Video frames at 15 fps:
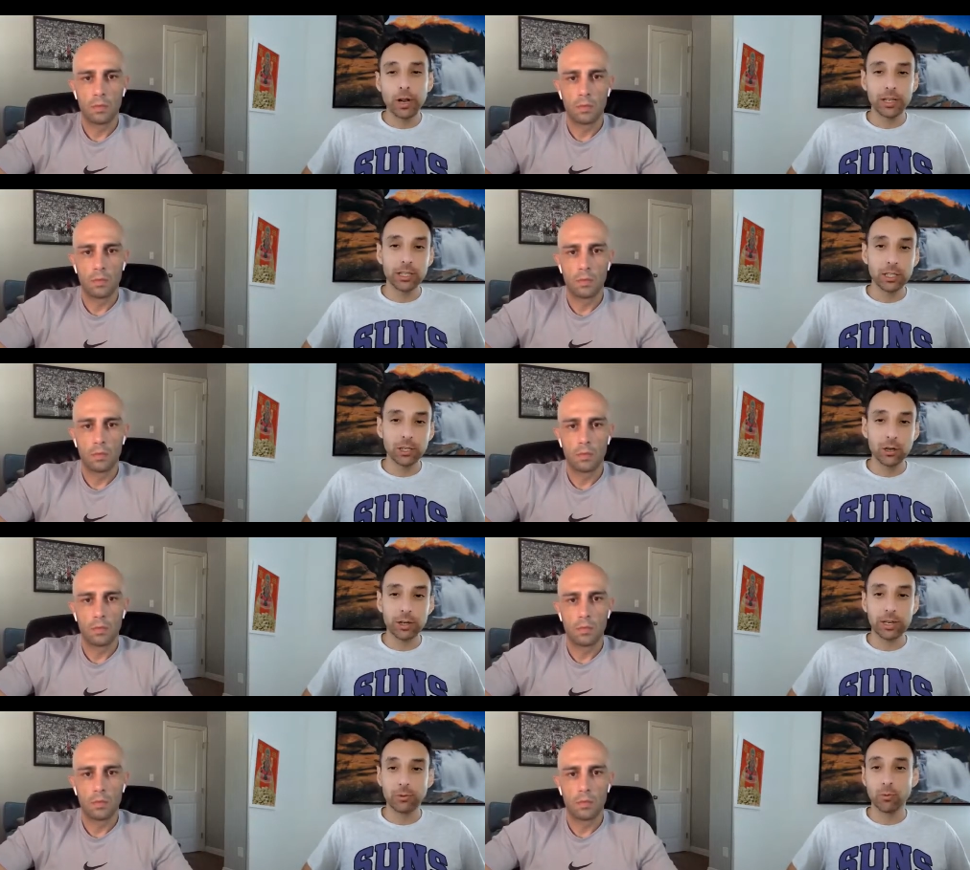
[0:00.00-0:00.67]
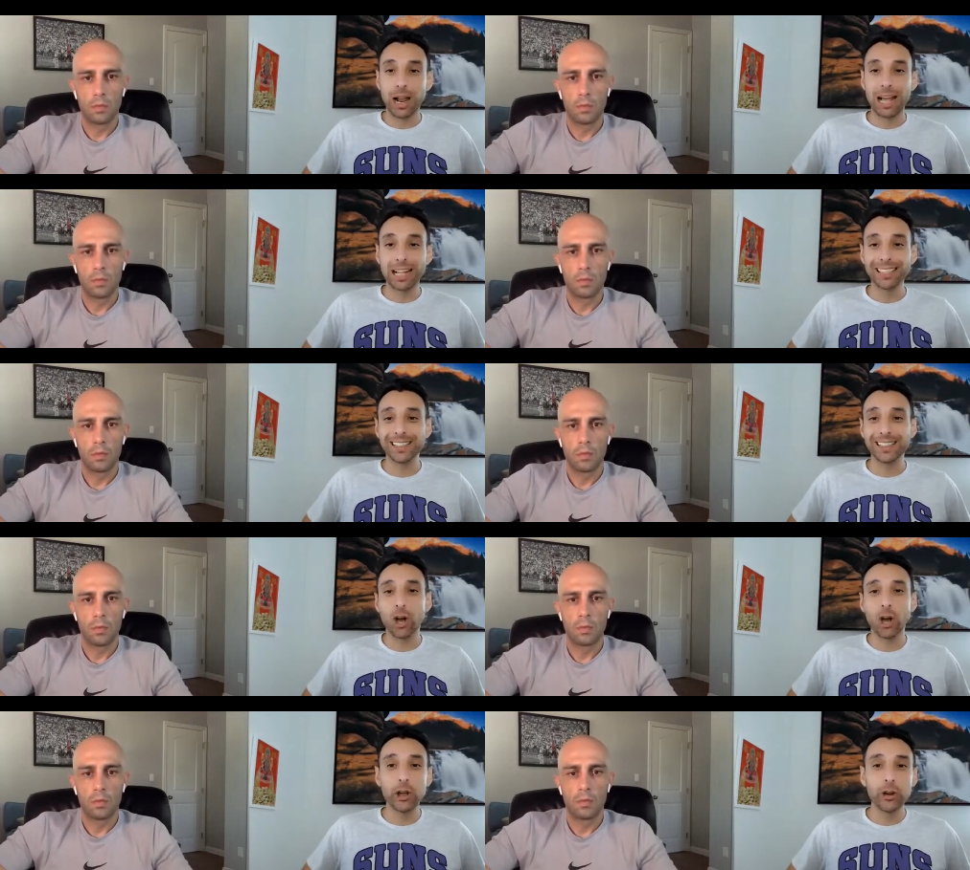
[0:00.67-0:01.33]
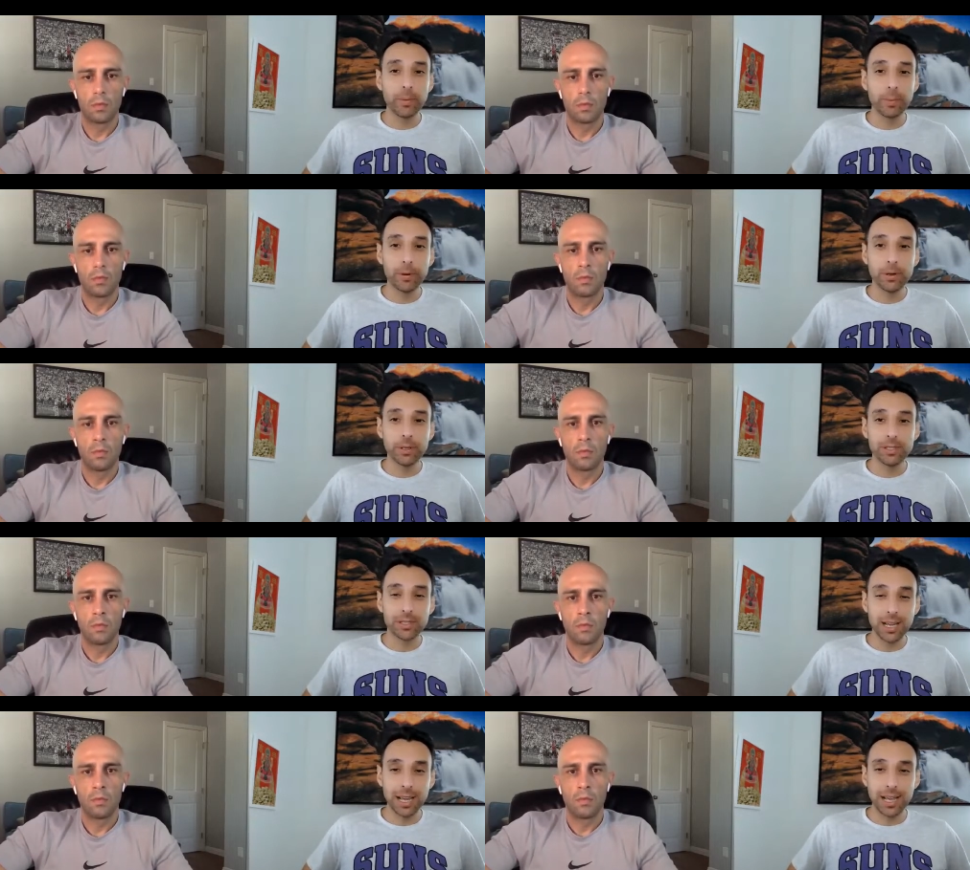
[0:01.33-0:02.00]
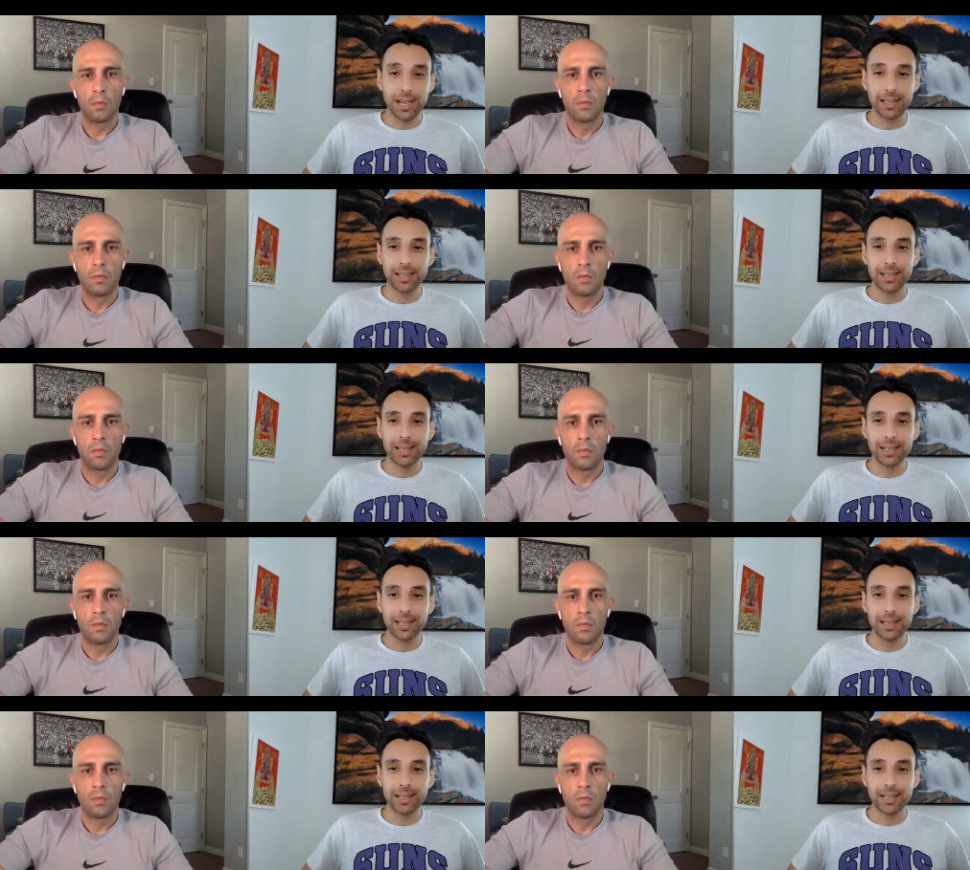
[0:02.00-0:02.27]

Speaker 1: you know, it rallied 100%.